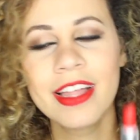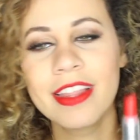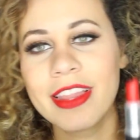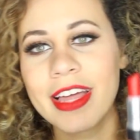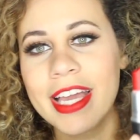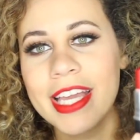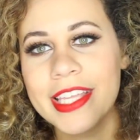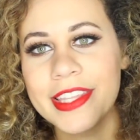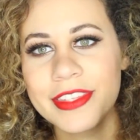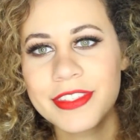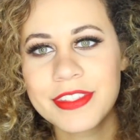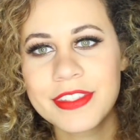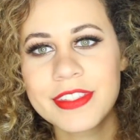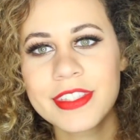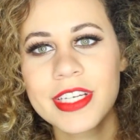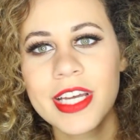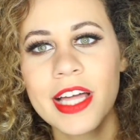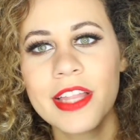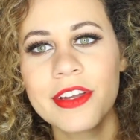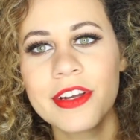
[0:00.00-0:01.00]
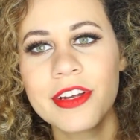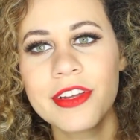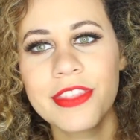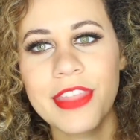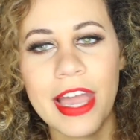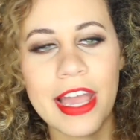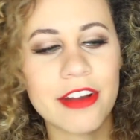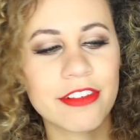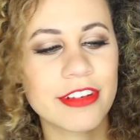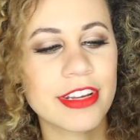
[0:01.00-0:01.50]
Like this is the color
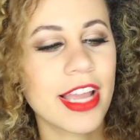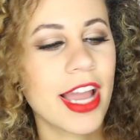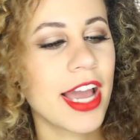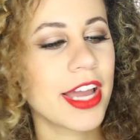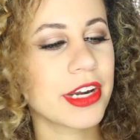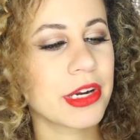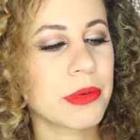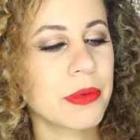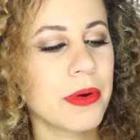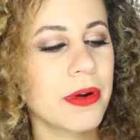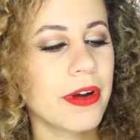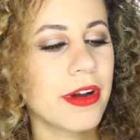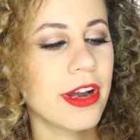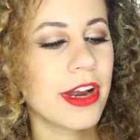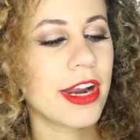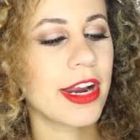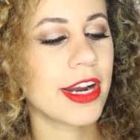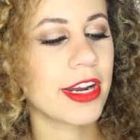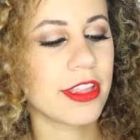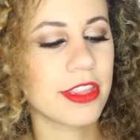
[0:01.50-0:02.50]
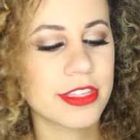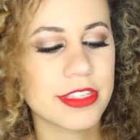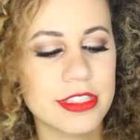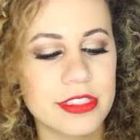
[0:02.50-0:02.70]
that Rihanna wore.